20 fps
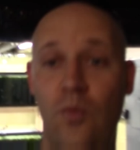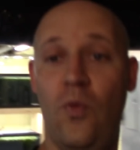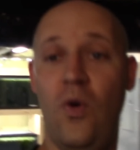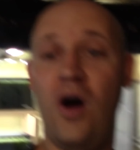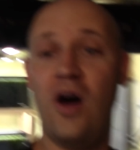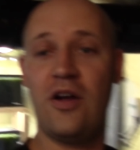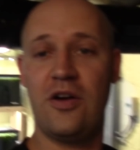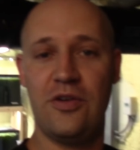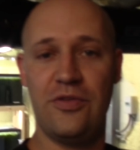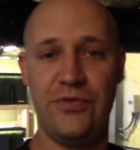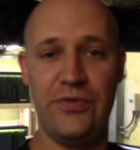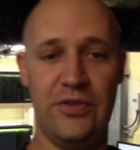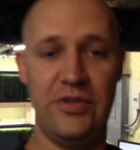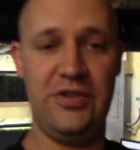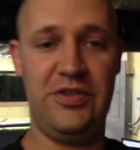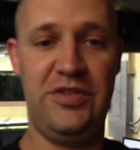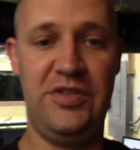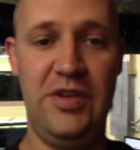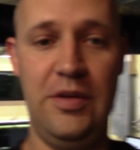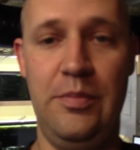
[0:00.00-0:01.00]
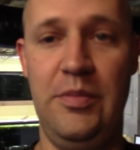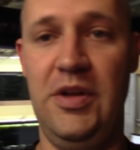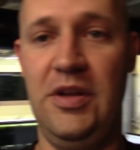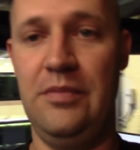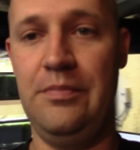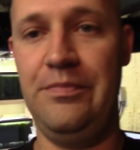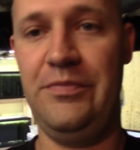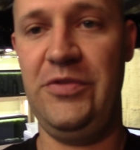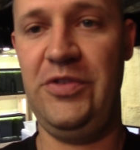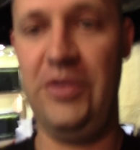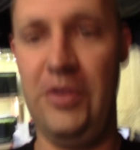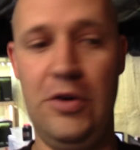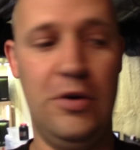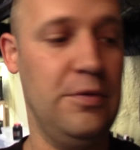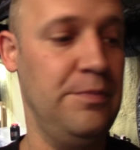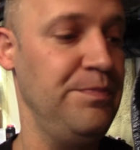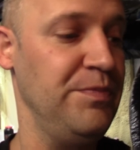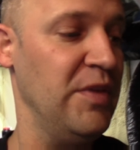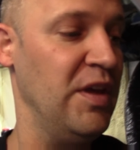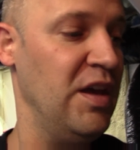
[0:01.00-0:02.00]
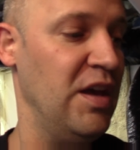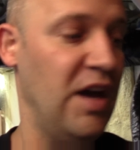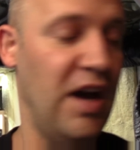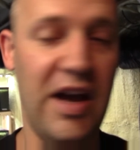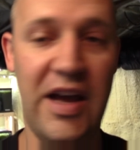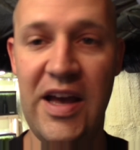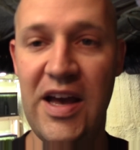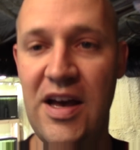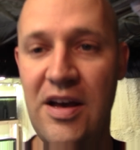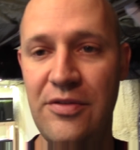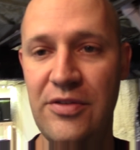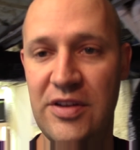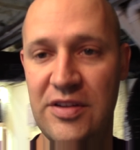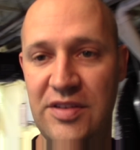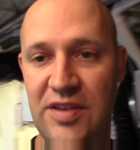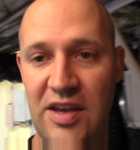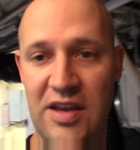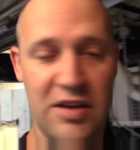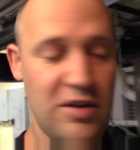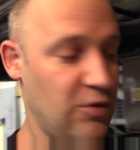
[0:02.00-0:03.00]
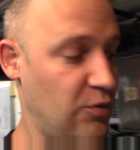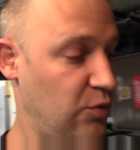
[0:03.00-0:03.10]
water for the shipment. So I have a tank of